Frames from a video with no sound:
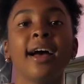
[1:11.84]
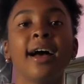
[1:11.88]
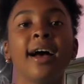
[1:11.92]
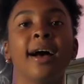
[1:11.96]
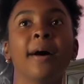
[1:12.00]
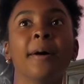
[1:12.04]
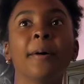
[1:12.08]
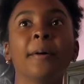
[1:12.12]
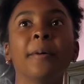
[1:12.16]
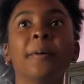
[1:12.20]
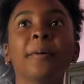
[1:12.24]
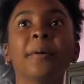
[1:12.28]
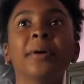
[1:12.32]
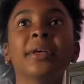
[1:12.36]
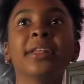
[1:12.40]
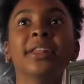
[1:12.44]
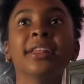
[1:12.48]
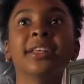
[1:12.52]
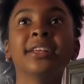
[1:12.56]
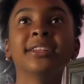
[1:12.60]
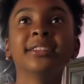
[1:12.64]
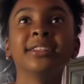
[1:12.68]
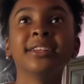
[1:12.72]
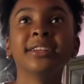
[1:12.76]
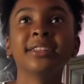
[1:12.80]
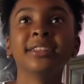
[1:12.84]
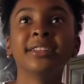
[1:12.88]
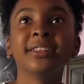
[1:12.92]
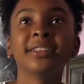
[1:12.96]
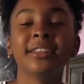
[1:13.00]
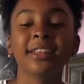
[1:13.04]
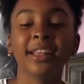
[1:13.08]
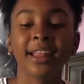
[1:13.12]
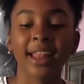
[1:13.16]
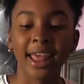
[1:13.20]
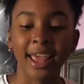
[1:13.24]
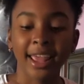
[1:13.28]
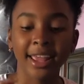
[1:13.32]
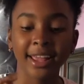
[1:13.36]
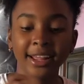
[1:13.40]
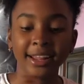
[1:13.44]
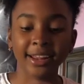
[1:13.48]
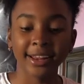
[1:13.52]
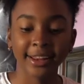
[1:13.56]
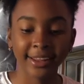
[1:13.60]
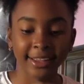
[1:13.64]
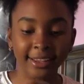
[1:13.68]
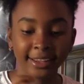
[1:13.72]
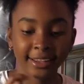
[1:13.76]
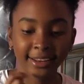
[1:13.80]
And when they started to like
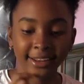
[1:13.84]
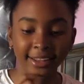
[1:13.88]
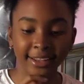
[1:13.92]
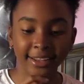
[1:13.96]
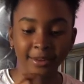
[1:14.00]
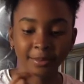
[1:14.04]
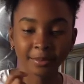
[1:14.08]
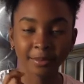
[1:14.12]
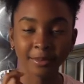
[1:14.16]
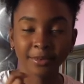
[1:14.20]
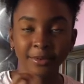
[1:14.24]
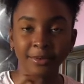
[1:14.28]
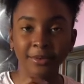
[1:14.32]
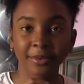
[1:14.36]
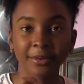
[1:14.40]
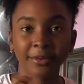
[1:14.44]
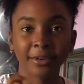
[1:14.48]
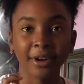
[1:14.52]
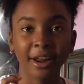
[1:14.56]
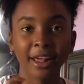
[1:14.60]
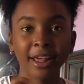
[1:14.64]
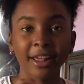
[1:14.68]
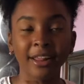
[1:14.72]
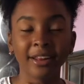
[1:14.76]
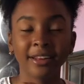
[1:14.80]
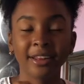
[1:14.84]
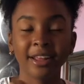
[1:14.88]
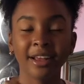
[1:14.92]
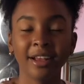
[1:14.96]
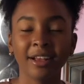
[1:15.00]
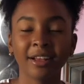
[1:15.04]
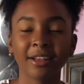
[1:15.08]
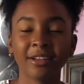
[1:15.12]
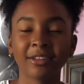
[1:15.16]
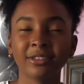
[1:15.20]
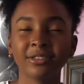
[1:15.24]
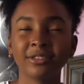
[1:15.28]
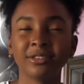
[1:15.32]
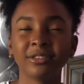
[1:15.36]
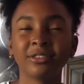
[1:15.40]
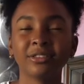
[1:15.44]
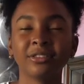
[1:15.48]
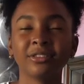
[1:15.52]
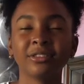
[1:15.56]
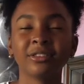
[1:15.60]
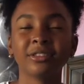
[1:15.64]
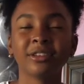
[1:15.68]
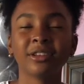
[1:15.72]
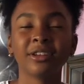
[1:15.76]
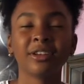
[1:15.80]
clean it, bro, like that
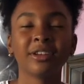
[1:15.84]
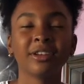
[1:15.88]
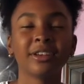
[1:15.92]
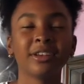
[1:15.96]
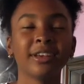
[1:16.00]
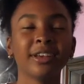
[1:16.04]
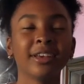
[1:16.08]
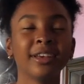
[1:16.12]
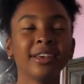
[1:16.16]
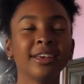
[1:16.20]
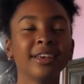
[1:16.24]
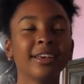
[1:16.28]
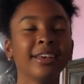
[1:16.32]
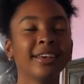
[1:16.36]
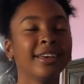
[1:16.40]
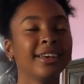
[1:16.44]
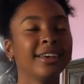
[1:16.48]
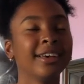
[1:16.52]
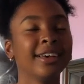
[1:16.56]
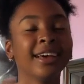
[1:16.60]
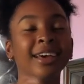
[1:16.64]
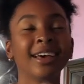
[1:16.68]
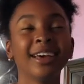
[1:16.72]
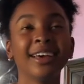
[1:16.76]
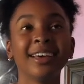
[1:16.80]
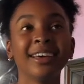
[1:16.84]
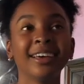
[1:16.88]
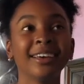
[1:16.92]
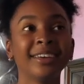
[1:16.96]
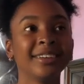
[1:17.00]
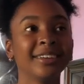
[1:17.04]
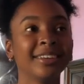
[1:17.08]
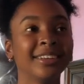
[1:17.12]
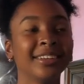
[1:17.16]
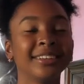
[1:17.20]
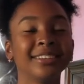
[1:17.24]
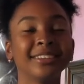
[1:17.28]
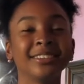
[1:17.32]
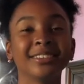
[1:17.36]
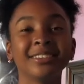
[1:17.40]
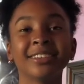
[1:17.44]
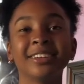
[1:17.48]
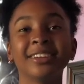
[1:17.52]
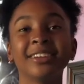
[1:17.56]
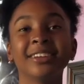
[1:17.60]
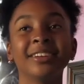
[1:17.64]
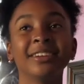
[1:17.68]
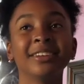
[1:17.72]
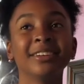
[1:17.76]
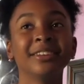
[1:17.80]
just. It just
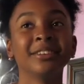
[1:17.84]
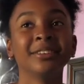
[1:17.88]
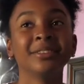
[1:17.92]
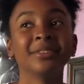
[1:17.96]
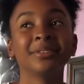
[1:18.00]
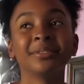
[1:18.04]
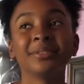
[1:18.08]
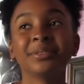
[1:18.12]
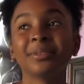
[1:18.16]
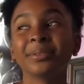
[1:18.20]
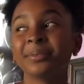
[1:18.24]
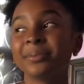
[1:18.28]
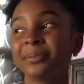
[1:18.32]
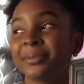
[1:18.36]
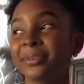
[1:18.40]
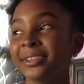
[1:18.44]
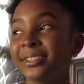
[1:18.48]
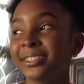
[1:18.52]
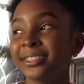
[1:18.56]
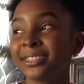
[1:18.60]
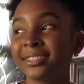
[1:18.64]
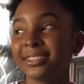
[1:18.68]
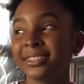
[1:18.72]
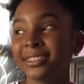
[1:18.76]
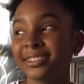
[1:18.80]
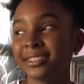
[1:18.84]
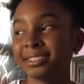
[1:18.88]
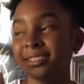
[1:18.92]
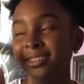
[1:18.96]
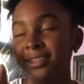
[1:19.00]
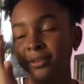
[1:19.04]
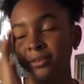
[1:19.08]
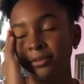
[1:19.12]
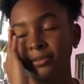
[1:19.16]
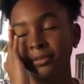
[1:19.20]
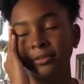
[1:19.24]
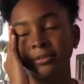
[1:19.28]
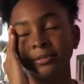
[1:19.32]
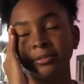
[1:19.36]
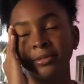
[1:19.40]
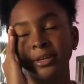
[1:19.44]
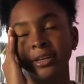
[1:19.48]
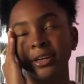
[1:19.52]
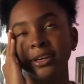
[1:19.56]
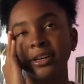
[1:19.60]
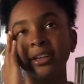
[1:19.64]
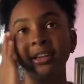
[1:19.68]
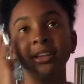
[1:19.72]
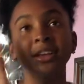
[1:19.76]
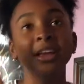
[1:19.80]
hurt so much. I was like, oh my
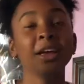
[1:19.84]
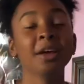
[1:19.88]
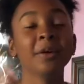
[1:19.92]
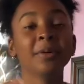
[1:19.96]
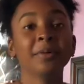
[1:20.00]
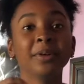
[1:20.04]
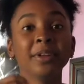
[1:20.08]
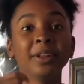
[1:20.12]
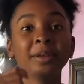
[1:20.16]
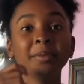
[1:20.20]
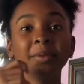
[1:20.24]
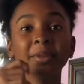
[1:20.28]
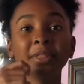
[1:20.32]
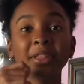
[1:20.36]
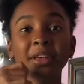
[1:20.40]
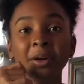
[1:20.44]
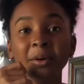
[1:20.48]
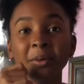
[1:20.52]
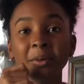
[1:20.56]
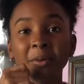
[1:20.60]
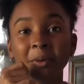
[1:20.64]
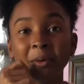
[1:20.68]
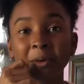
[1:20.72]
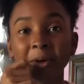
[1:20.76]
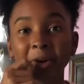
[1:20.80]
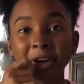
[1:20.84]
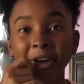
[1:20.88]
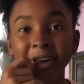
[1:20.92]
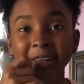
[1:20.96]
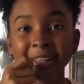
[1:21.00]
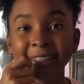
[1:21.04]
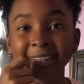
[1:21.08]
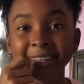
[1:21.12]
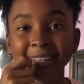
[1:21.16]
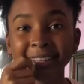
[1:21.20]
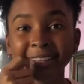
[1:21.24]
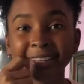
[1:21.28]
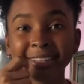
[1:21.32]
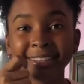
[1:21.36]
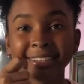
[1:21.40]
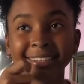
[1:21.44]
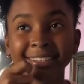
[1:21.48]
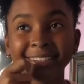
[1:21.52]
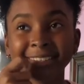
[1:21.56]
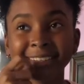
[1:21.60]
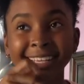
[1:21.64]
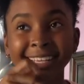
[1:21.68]
god. When they put the wearing thing in there, they're